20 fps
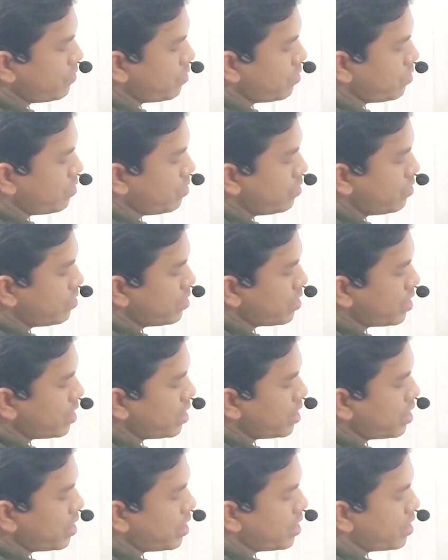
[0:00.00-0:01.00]

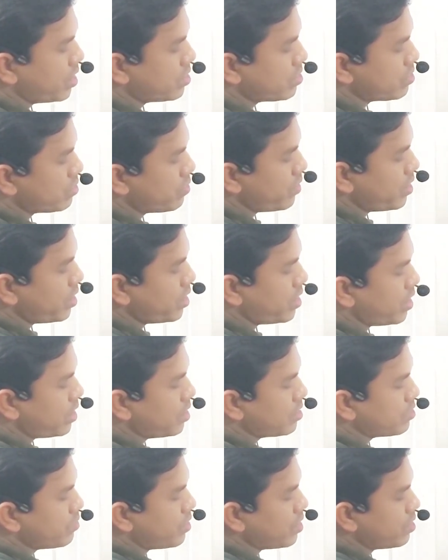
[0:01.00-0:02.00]
4K squared. That
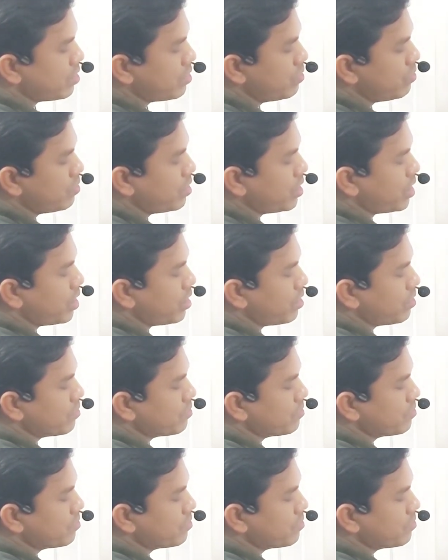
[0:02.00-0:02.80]
is what? 2K.